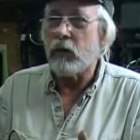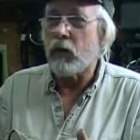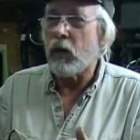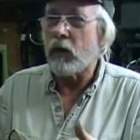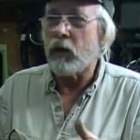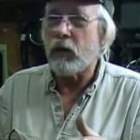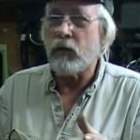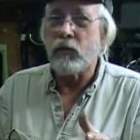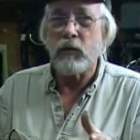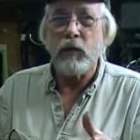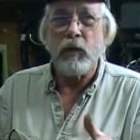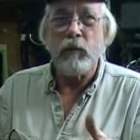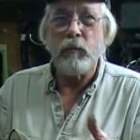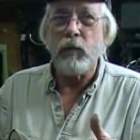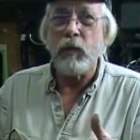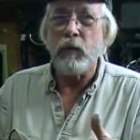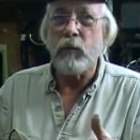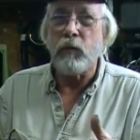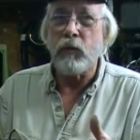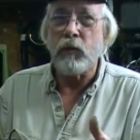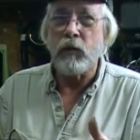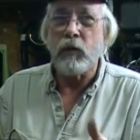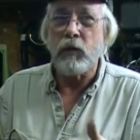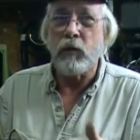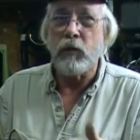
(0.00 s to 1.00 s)
I guess some
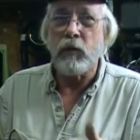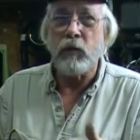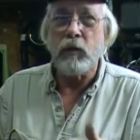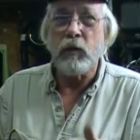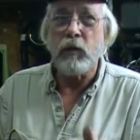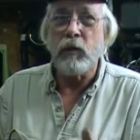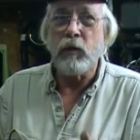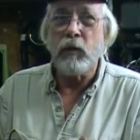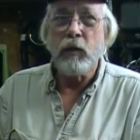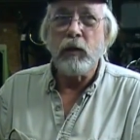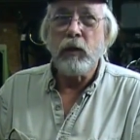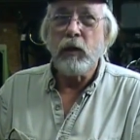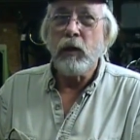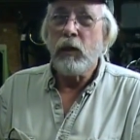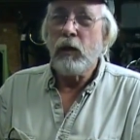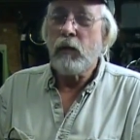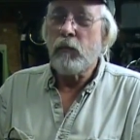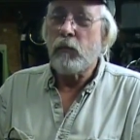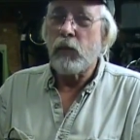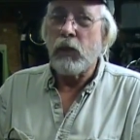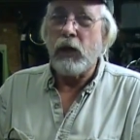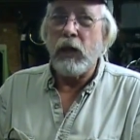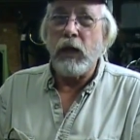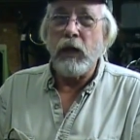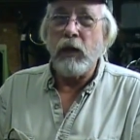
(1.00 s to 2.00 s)
people can do it,
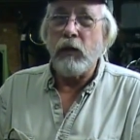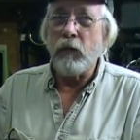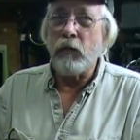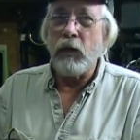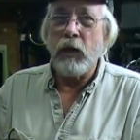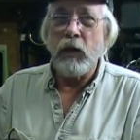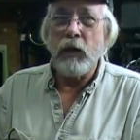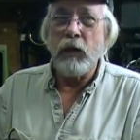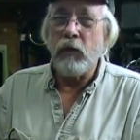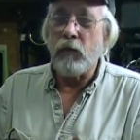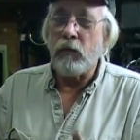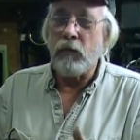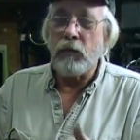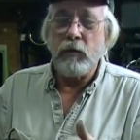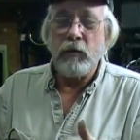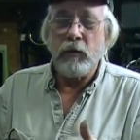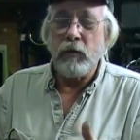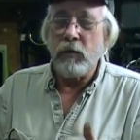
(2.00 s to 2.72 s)
but I don't. I don't.